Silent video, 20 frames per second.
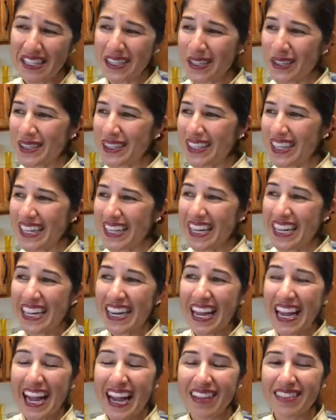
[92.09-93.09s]
So it's like, can
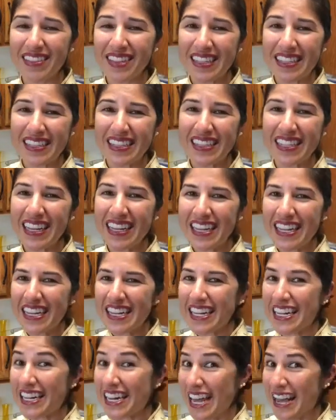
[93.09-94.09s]
I have this?
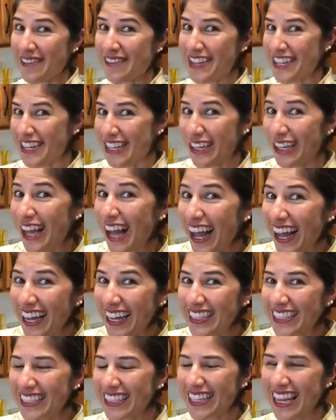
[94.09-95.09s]
Can I have this a
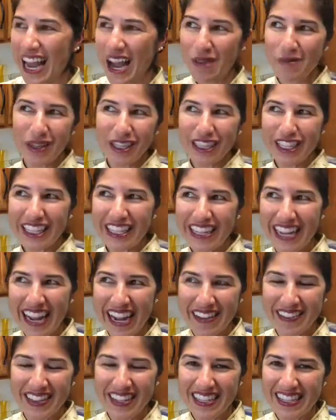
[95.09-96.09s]
lot? How much can I
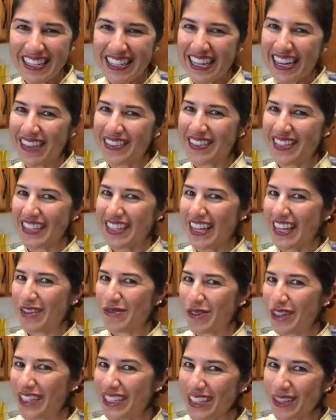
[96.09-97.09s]
have this? Can I have this like
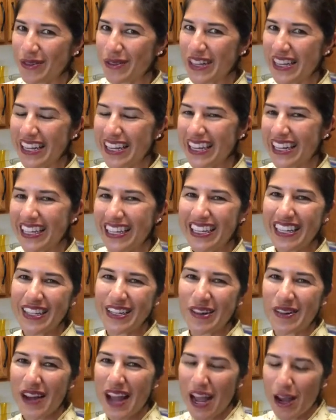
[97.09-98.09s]
once a week? You
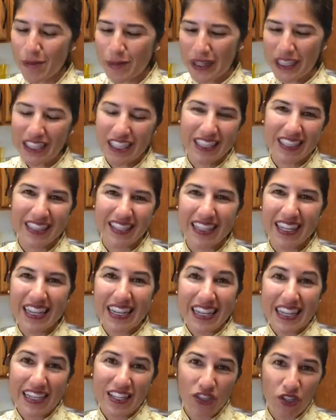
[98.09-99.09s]
know, how much is
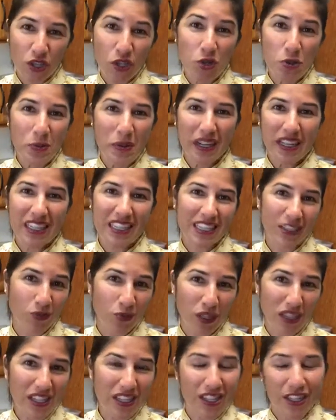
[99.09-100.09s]
is too much in
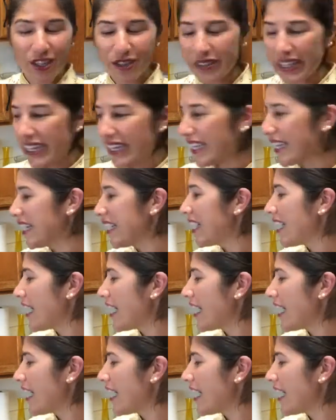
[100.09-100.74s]
one serving?